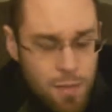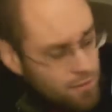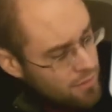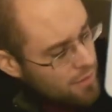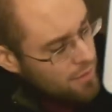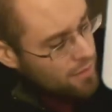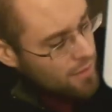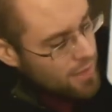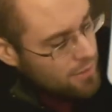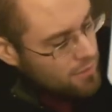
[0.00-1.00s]
may see here
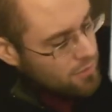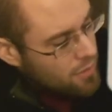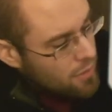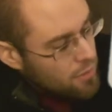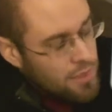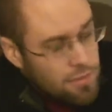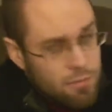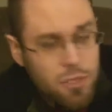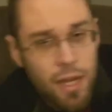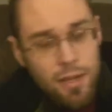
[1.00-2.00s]
I totally
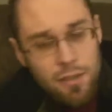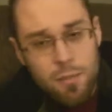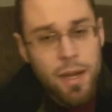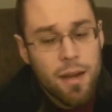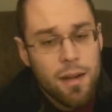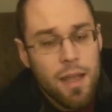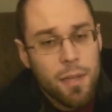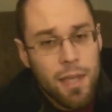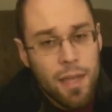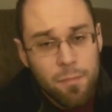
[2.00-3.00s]
changed the
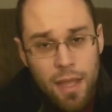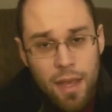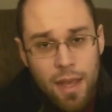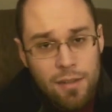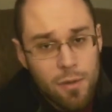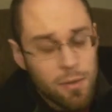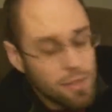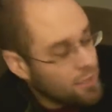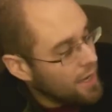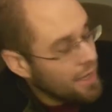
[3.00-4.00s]
paradigm again. I
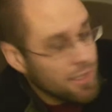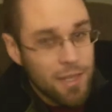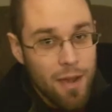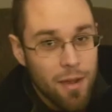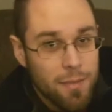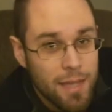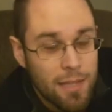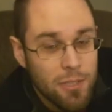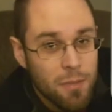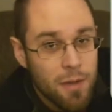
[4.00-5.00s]
totally changed how I'm
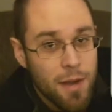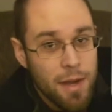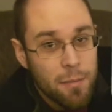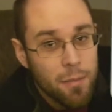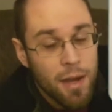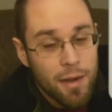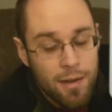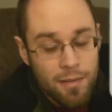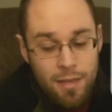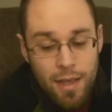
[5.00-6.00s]
gauging my writing
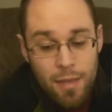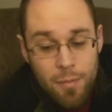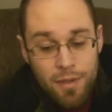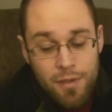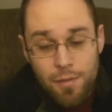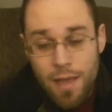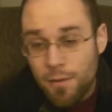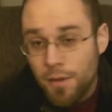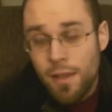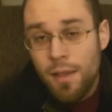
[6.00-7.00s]
progress because I
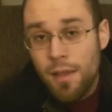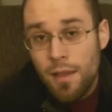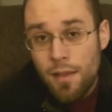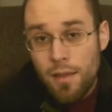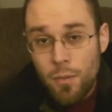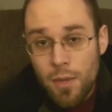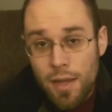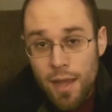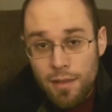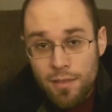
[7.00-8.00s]
found that
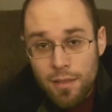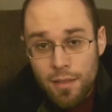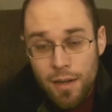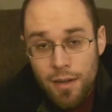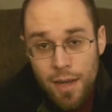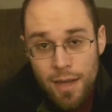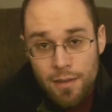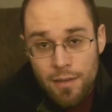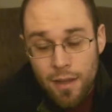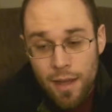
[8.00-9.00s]
when I sit there
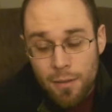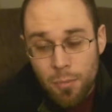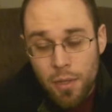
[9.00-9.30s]
and